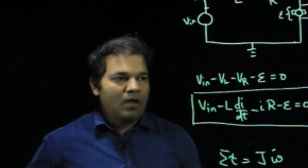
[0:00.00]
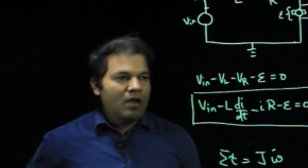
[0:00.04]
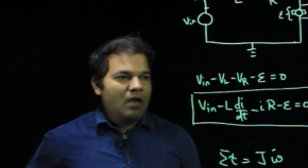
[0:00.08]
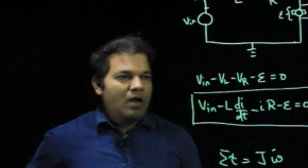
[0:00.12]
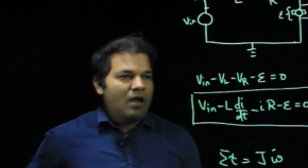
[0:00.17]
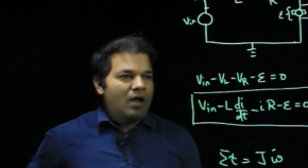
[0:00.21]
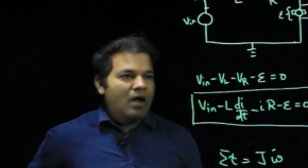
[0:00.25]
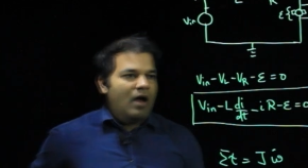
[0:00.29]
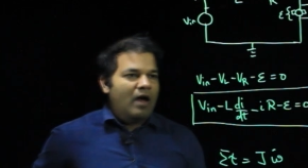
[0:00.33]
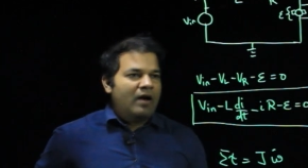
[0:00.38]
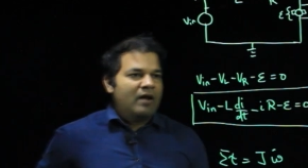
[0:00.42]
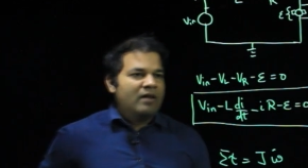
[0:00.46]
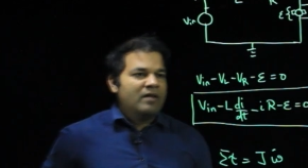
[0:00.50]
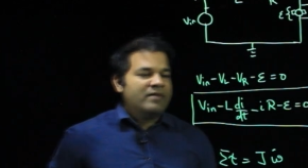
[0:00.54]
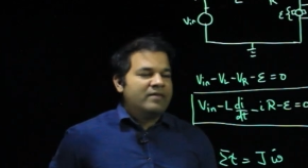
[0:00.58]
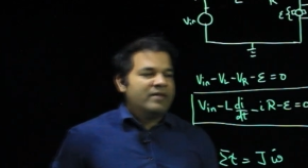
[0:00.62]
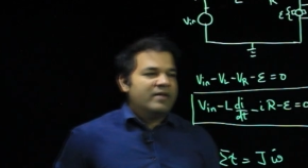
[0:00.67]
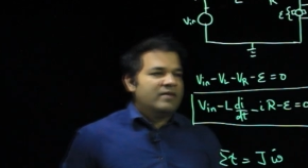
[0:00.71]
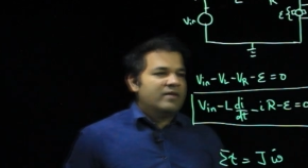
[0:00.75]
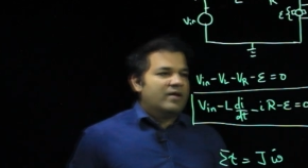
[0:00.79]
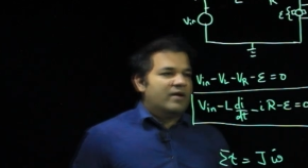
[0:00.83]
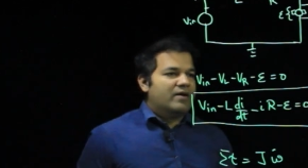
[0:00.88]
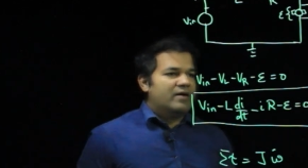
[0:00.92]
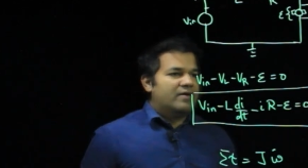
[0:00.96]
Another thing
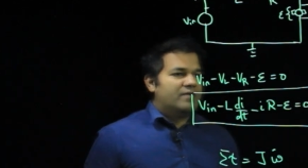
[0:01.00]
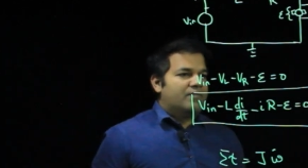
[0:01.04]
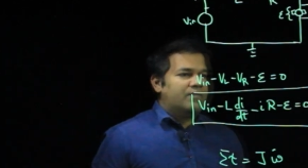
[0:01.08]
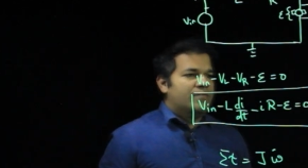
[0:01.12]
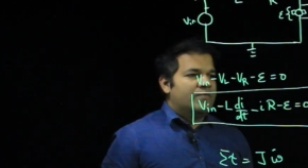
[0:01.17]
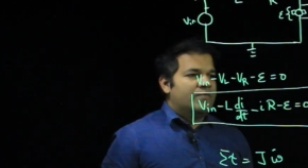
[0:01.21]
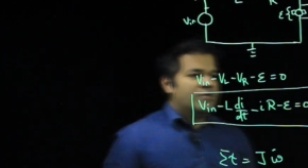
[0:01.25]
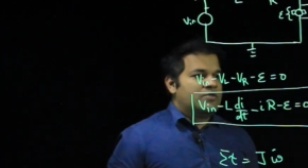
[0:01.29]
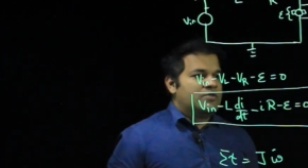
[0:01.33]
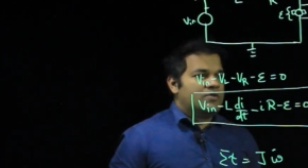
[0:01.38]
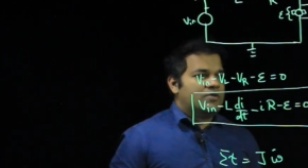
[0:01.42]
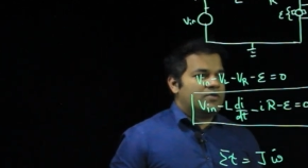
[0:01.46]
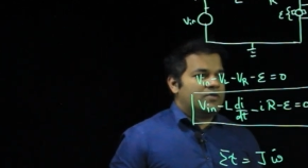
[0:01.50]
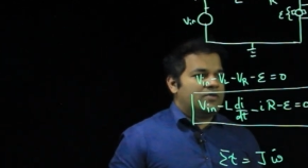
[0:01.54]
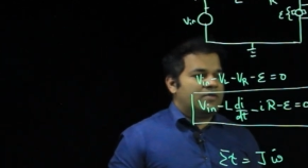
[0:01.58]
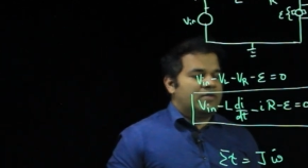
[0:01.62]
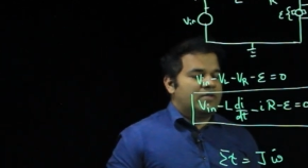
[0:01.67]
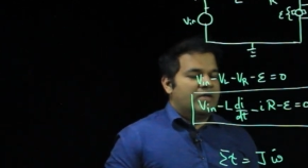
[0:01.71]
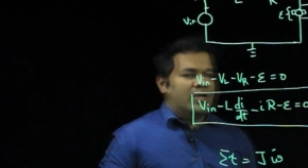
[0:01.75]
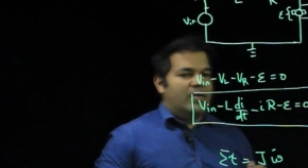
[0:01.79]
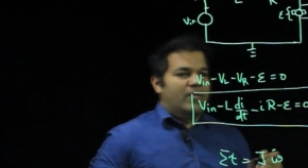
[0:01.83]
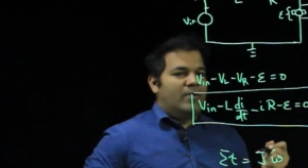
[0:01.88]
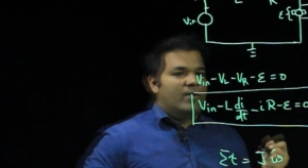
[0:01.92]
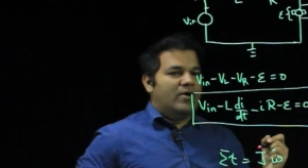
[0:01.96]
that we should think
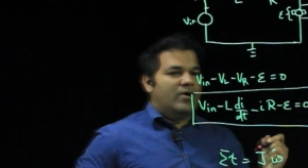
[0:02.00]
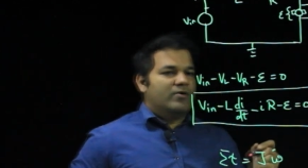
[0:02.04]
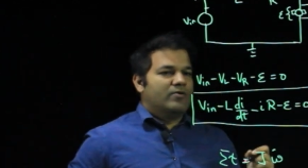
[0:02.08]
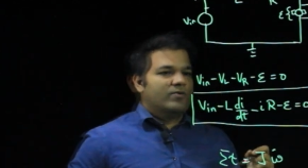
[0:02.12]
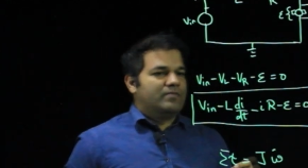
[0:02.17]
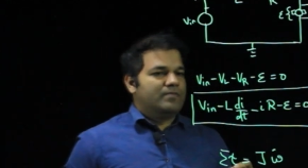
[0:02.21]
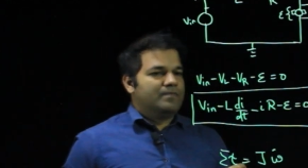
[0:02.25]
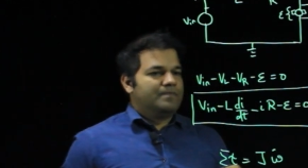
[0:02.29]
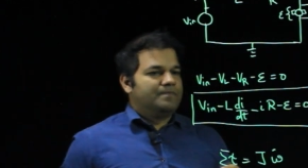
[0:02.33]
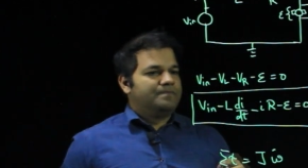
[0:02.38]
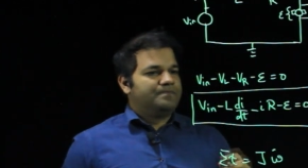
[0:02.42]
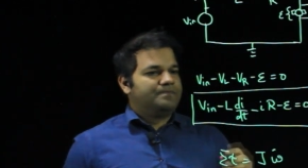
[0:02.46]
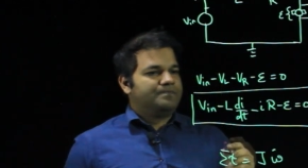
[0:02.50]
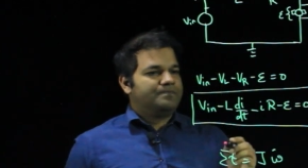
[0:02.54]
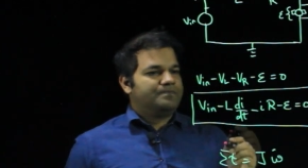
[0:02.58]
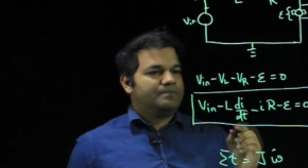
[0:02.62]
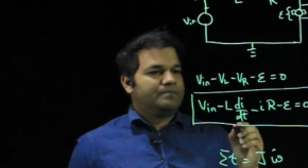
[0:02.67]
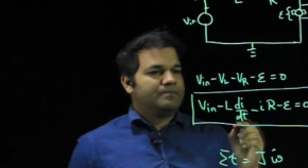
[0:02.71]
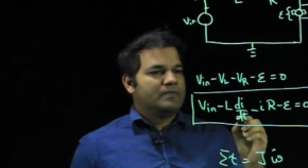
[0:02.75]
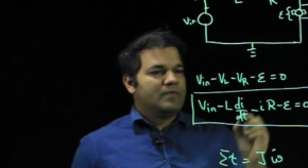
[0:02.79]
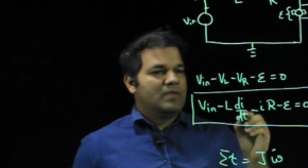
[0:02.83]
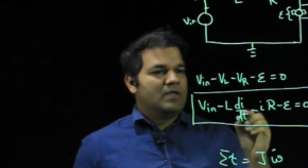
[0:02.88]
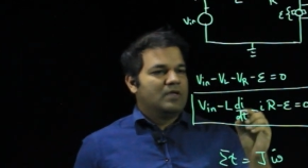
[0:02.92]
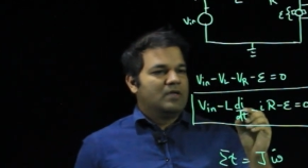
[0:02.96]
about
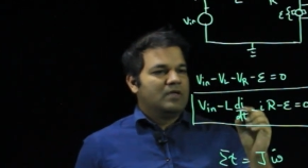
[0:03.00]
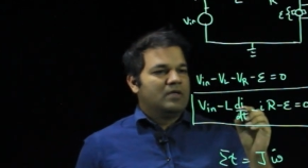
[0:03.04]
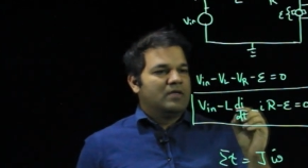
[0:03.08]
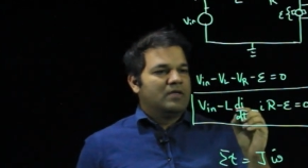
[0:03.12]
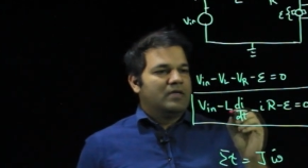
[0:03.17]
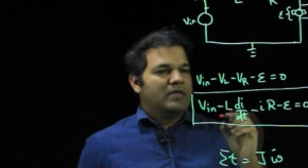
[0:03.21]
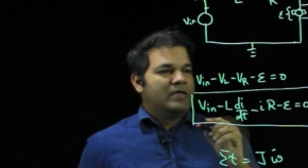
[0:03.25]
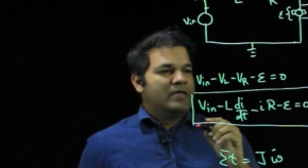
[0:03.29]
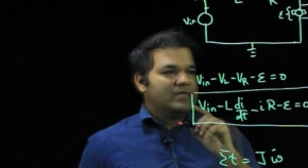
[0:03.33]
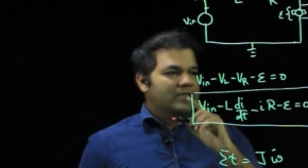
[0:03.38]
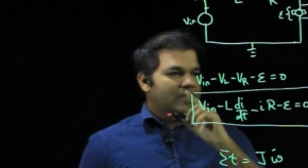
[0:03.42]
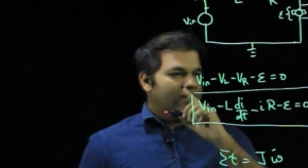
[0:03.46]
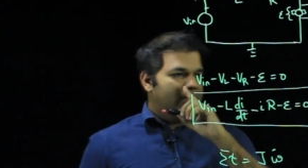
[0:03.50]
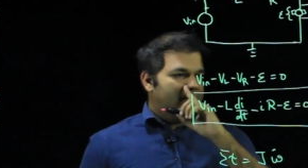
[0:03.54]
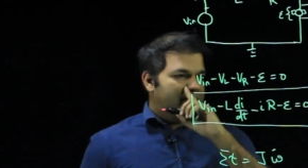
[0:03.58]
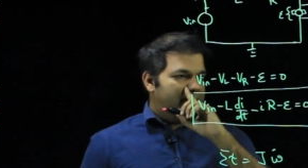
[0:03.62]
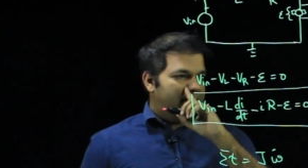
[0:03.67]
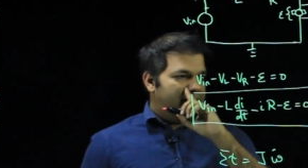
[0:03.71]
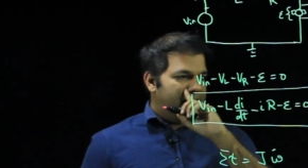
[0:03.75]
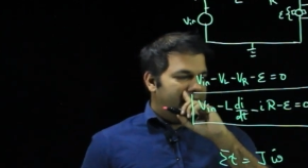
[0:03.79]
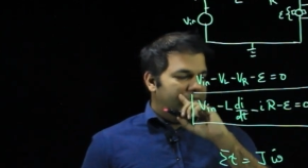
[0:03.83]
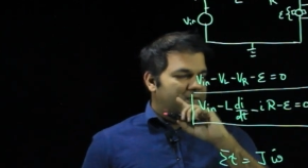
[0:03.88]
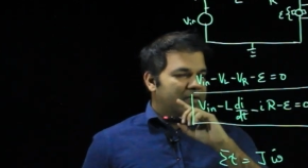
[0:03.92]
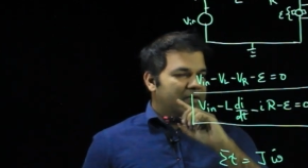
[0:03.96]
is that
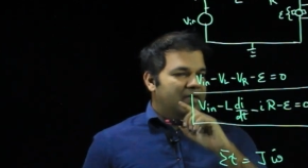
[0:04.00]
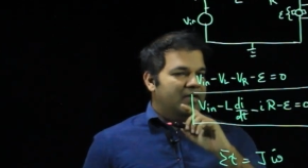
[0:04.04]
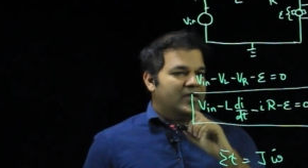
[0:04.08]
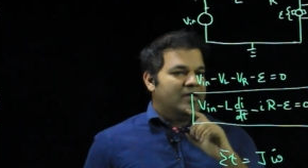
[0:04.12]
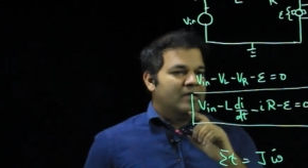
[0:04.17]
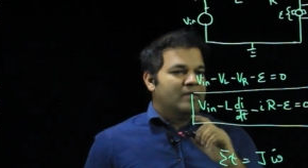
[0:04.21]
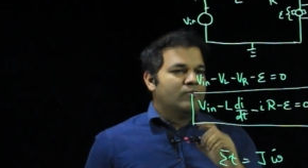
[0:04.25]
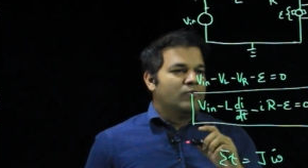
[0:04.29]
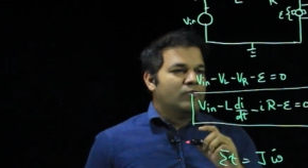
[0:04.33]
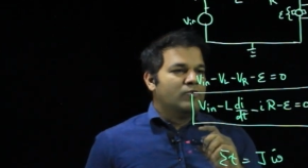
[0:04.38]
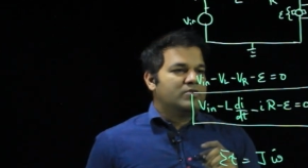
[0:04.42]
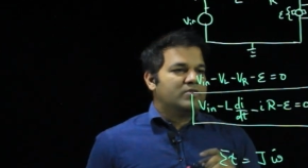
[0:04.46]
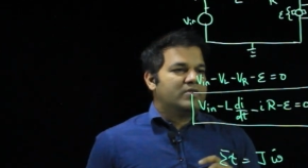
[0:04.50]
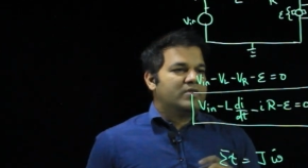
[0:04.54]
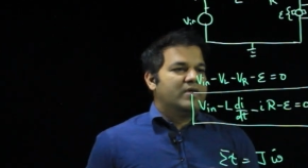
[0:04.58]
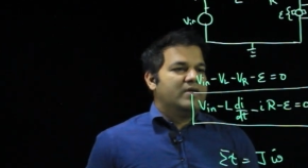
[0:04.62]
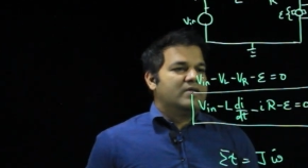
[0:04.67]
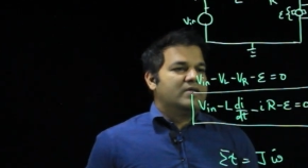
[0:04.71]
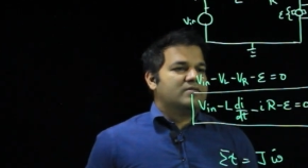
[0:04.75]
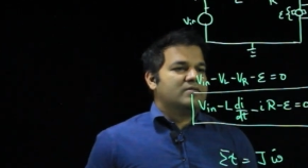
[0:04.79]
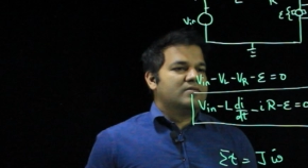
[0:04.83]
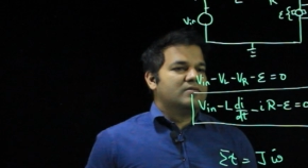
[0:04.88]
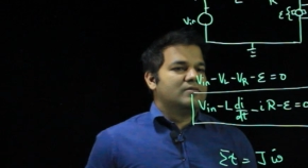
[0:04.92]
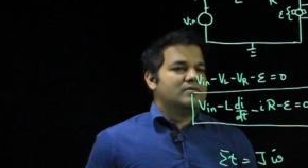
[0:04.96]
in most
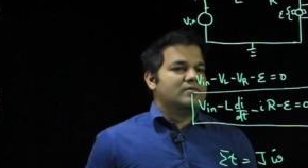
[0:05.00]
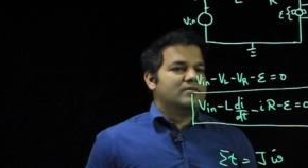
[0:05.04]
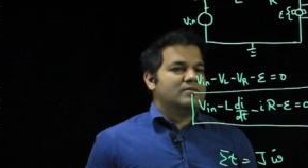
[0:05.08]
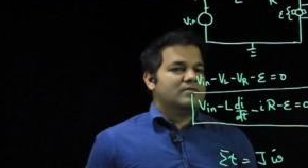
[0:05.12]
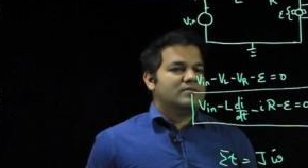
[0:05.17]
cases,